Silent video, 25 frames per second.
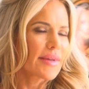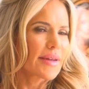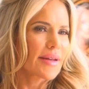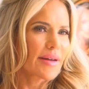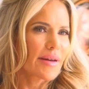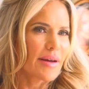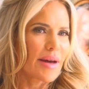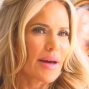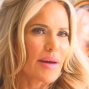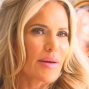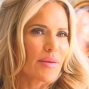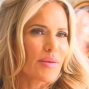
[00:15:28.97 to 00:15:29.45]

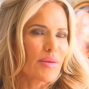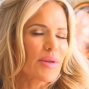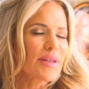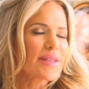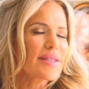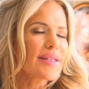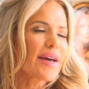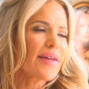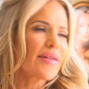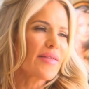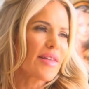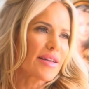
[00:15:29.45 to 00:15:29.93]
Okay,
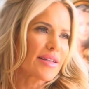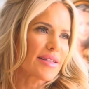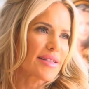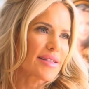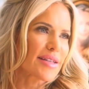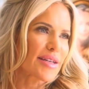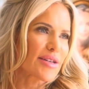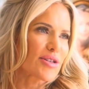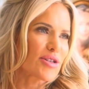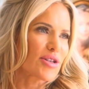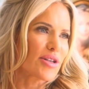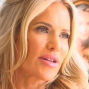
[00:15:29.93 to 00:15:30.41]
let's have that
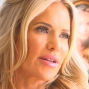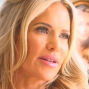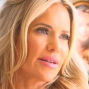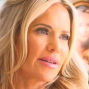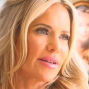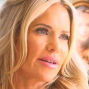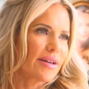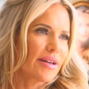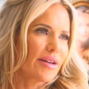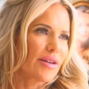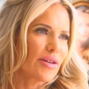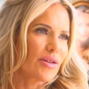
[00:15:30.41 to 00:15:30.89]
discussion
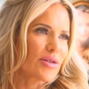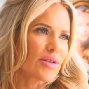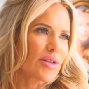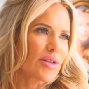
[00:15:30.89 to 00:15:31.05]
another time.